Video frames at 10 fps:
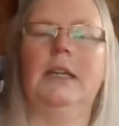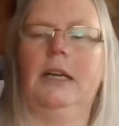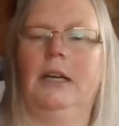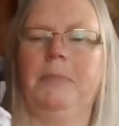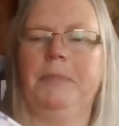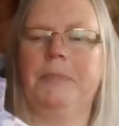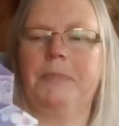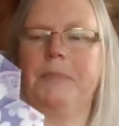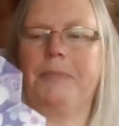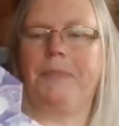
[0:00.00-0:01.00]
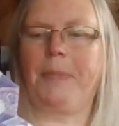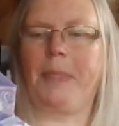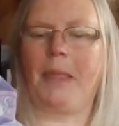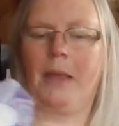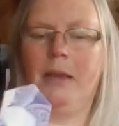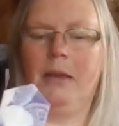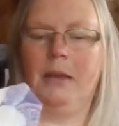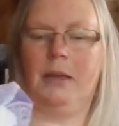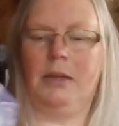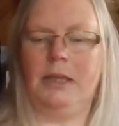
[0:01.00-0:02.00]
And
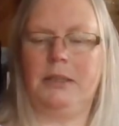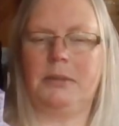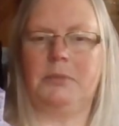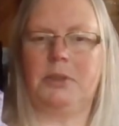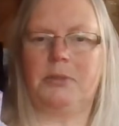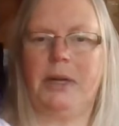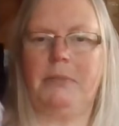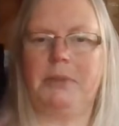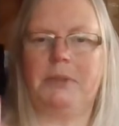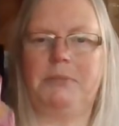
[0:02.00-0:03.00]
I had some scraps,